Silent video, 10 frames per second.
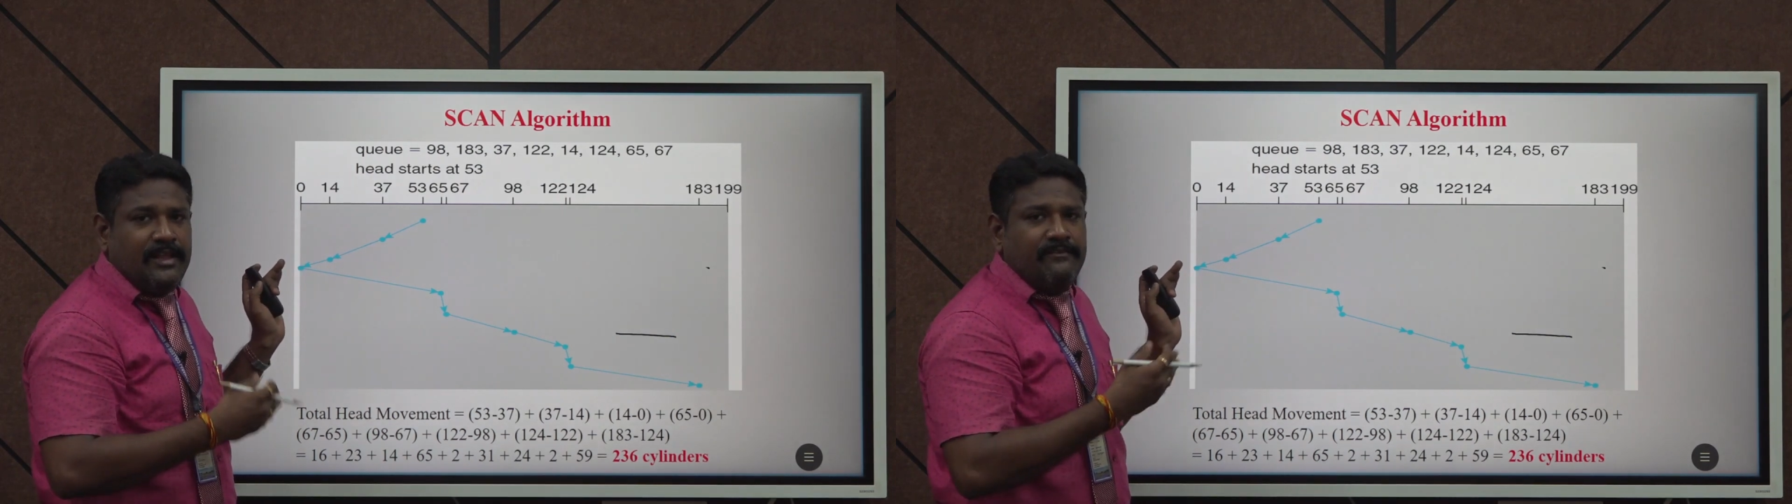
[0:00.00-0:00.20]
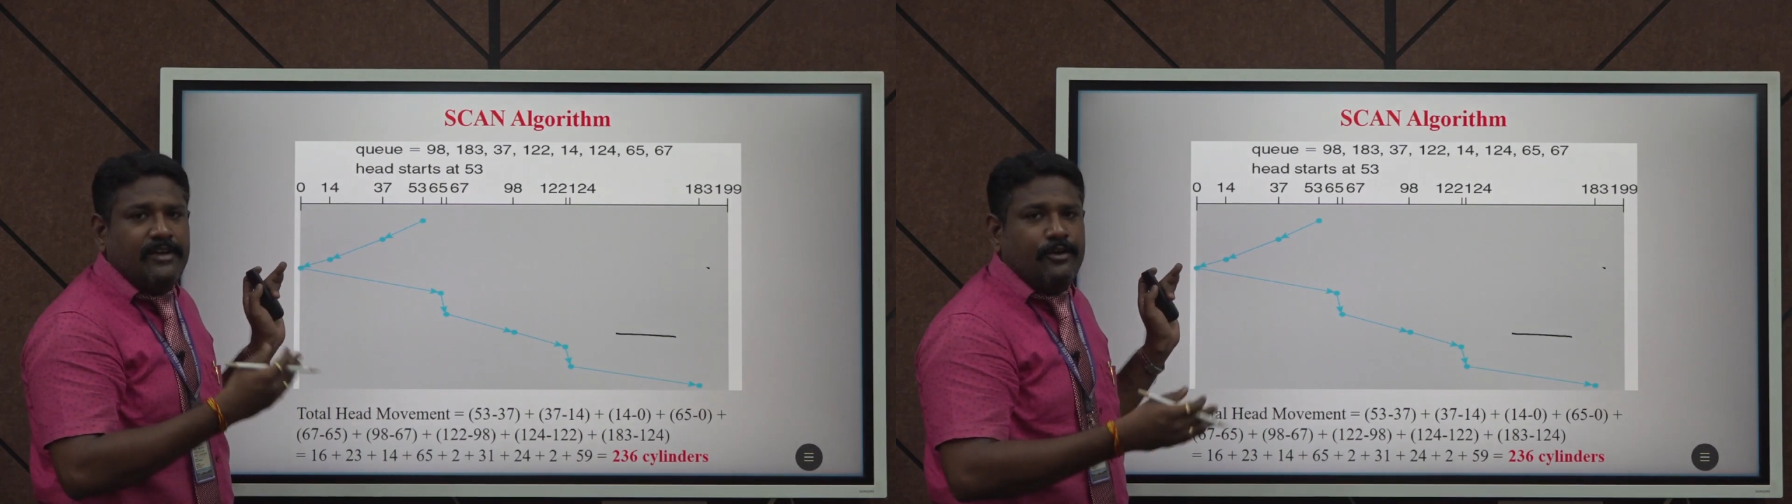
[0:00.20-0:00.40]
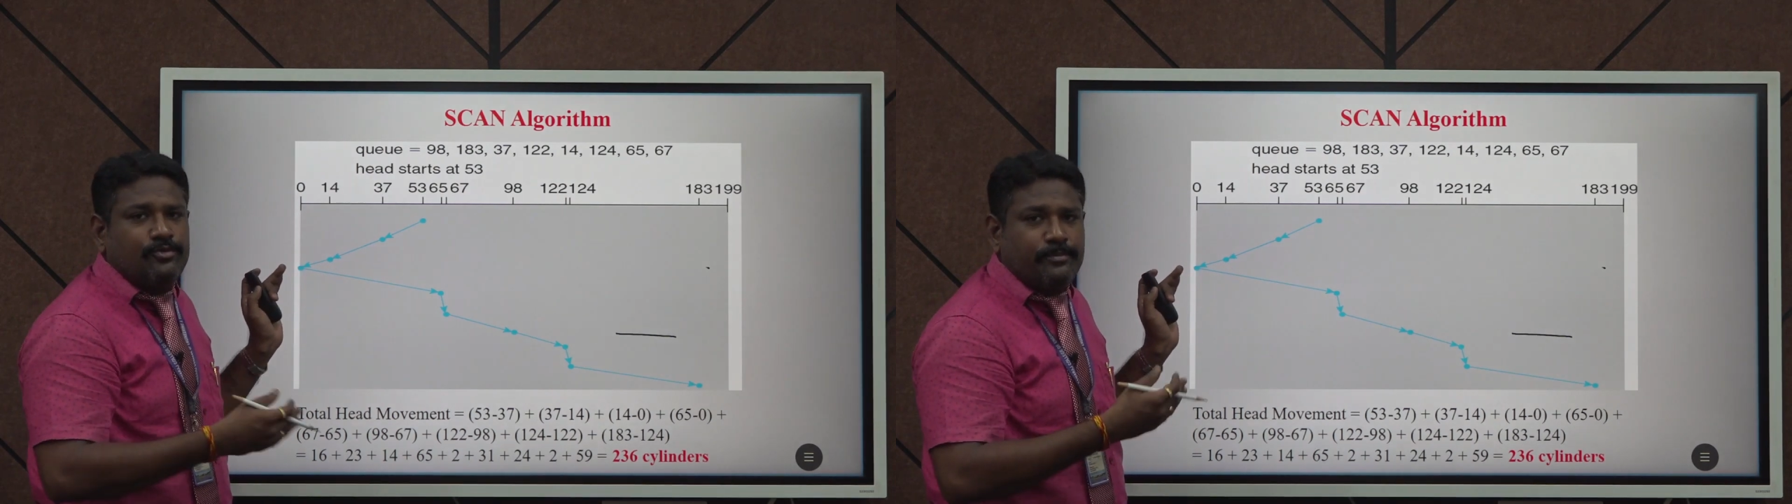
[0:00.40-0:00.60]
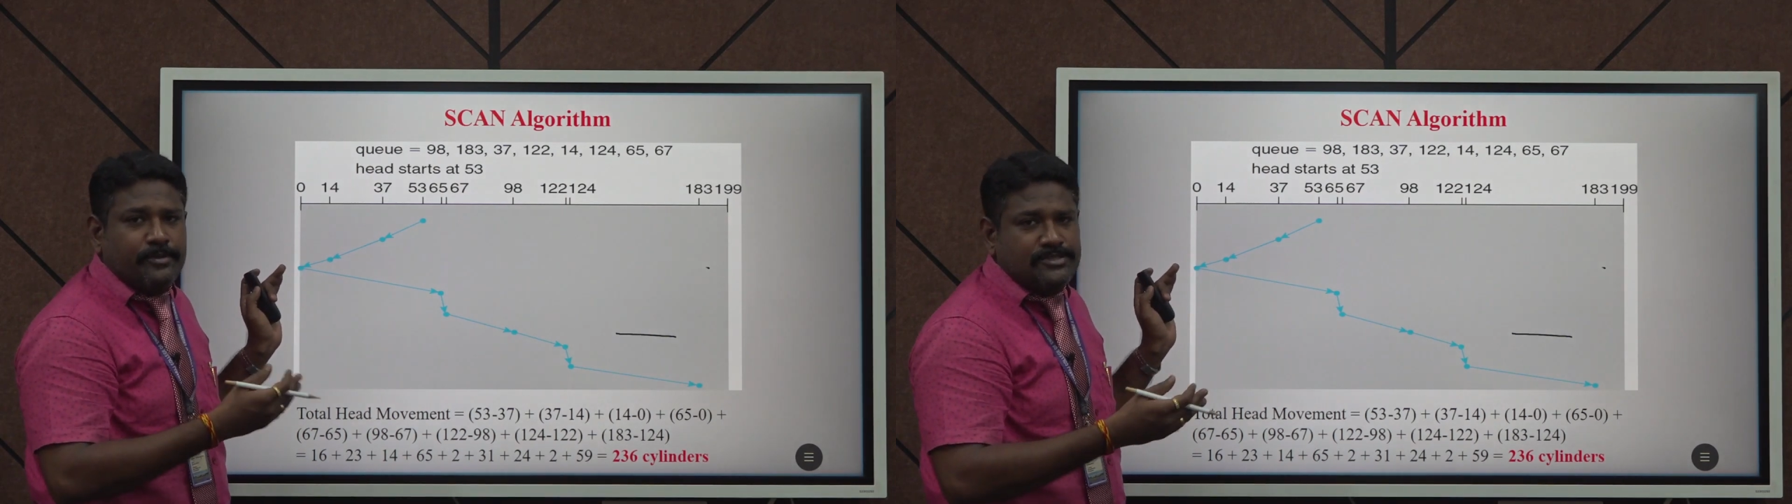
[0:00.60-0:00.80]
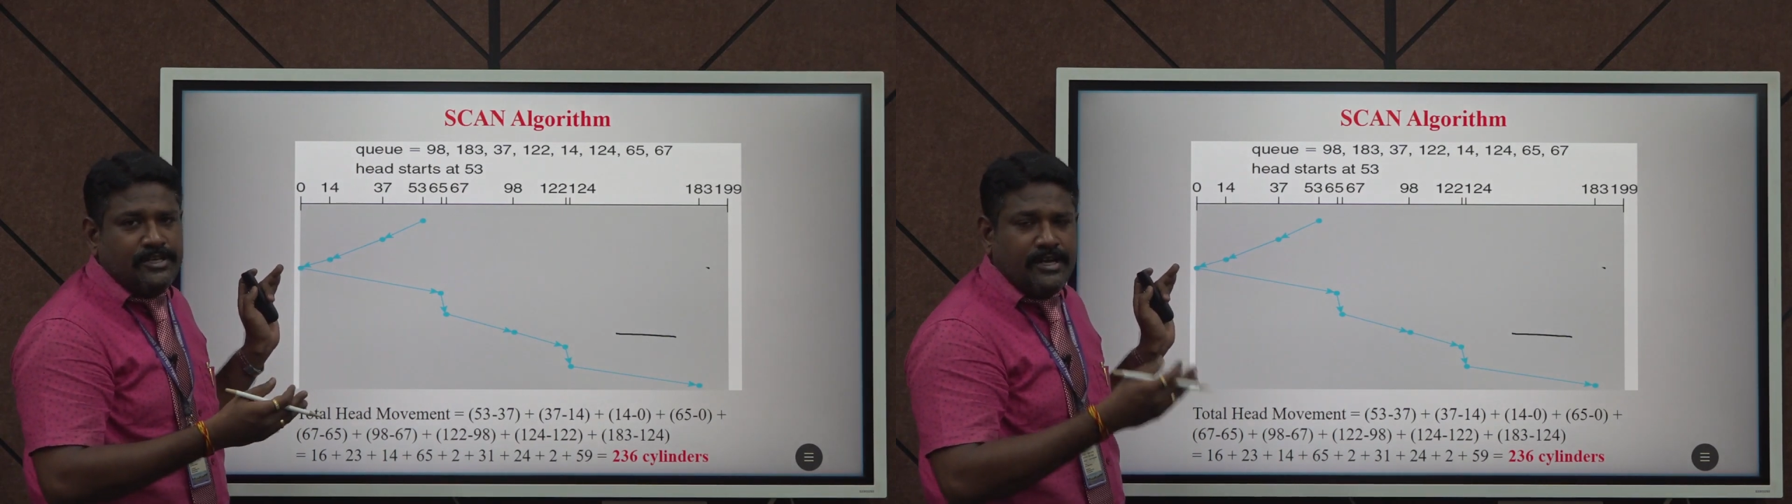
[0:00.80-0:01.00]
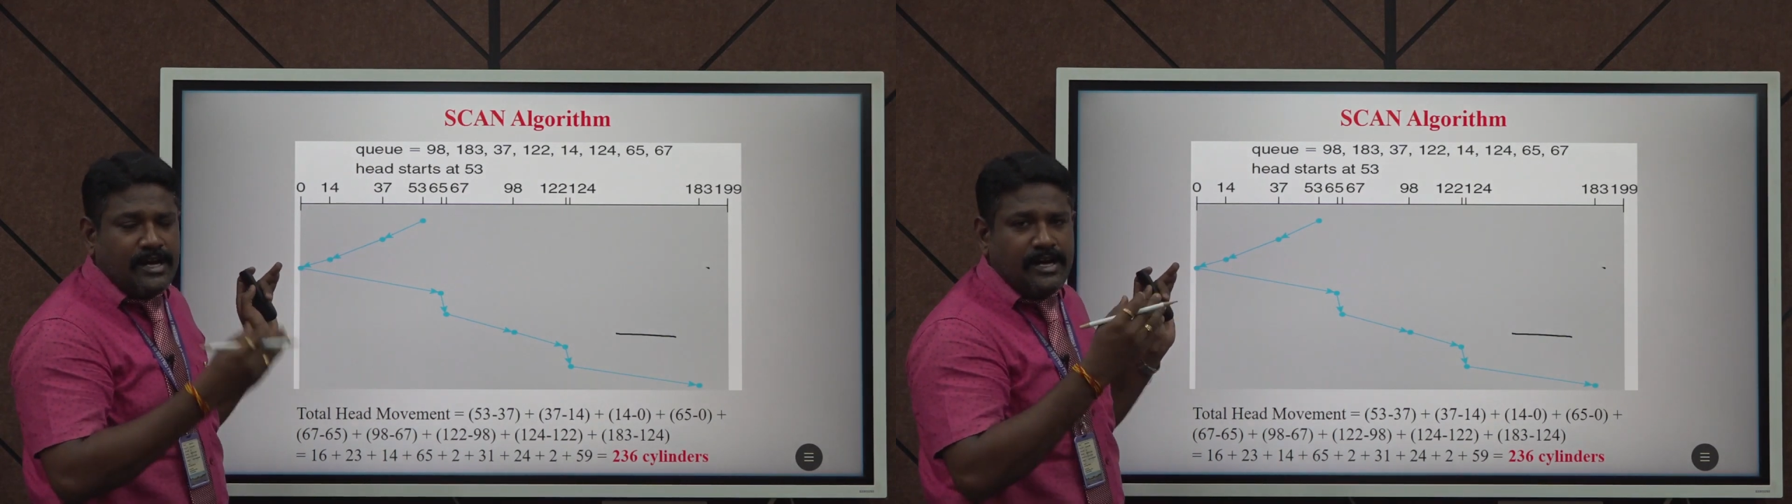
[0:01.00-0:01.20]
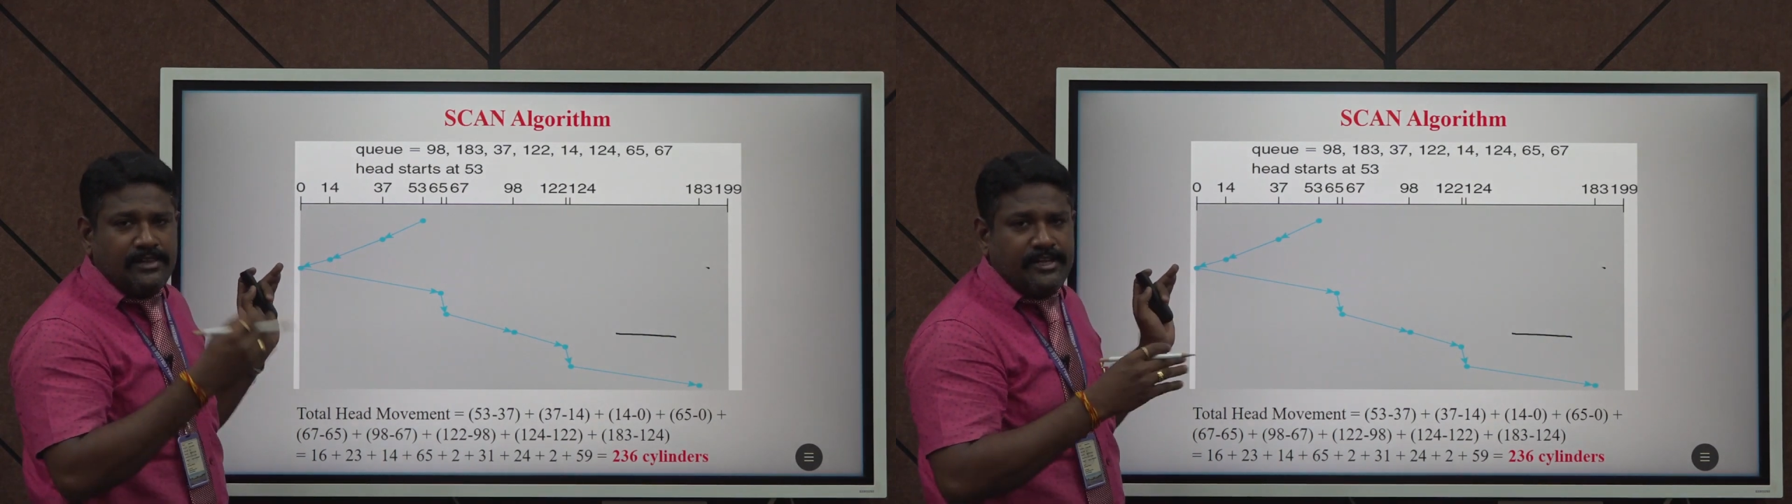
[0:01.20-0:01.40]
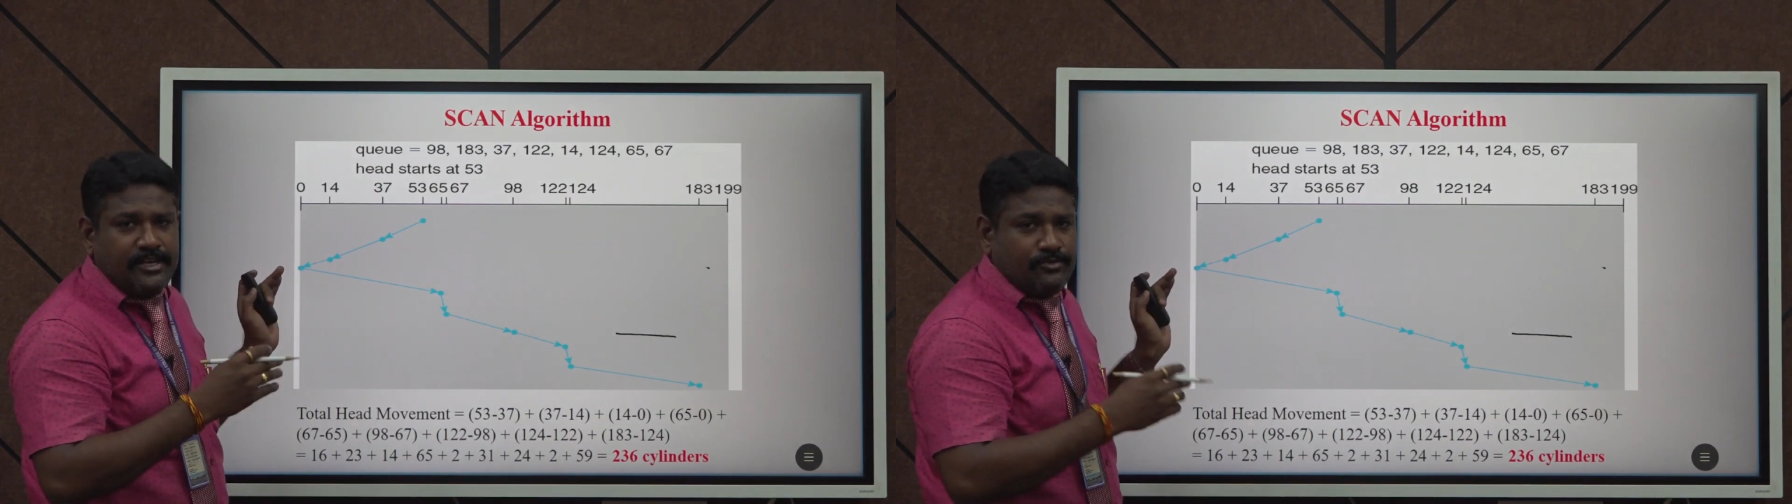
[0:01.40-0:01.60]
we have to proceed
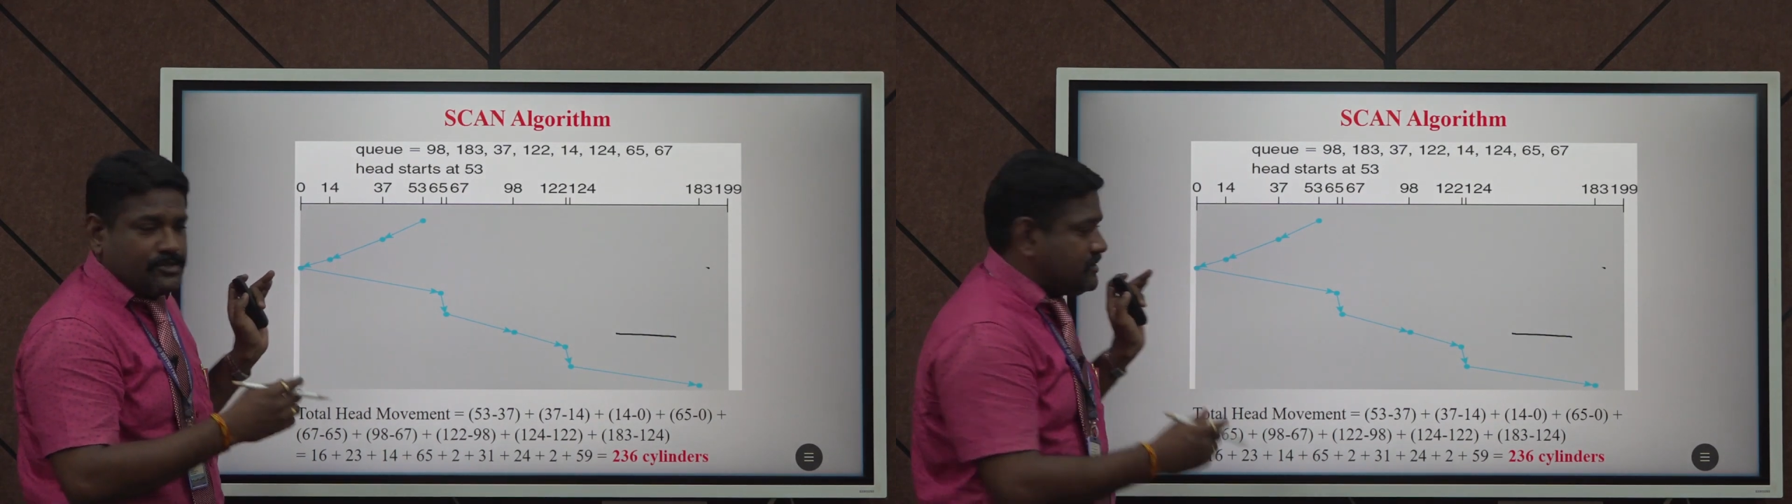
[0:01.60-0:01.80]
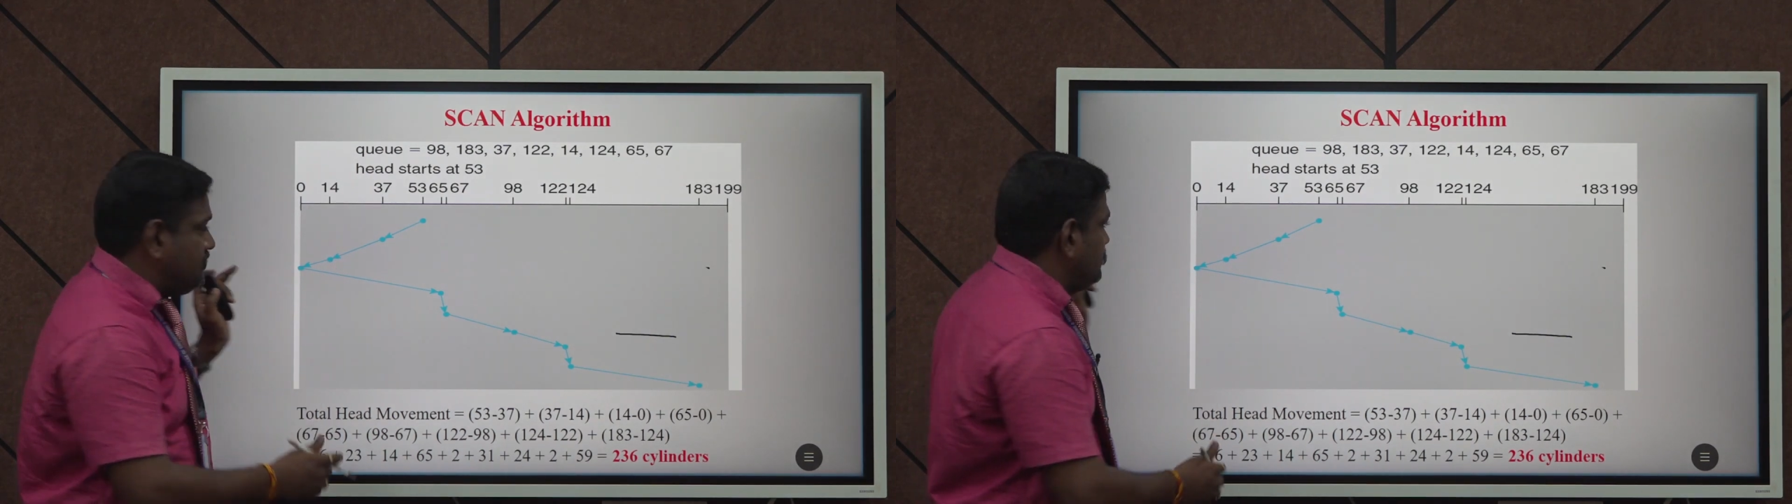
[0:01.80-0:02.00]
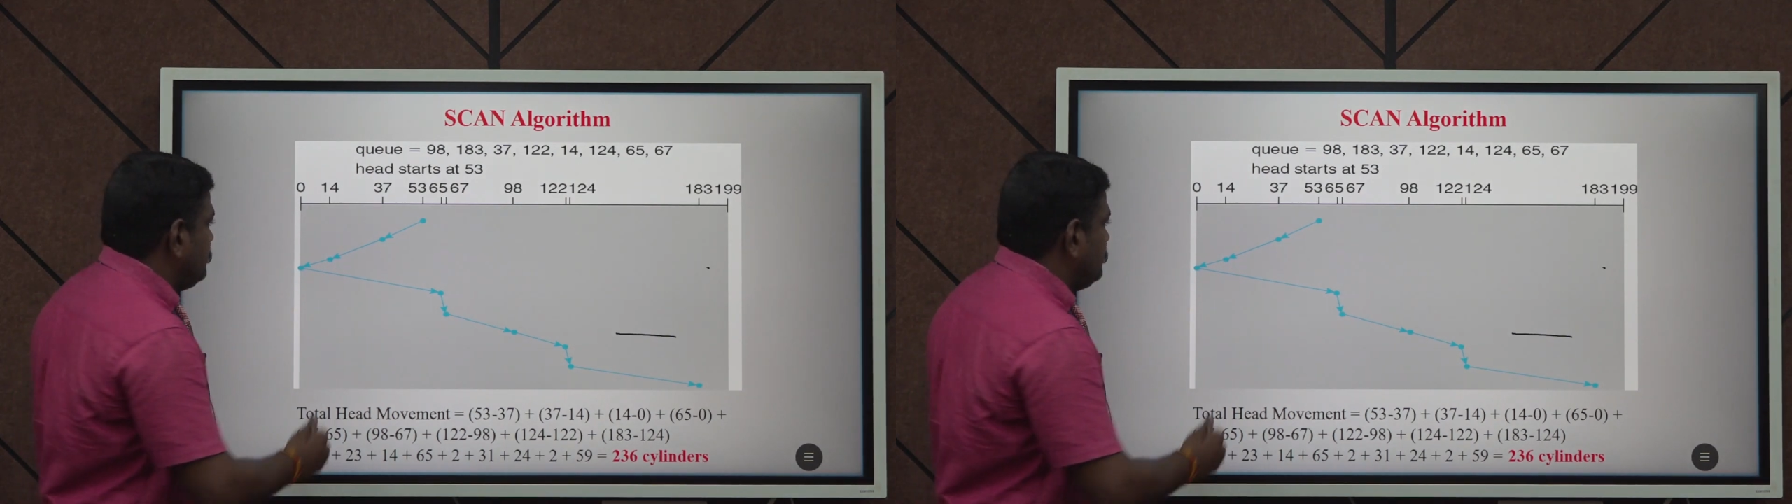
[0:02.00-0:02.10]
all the request.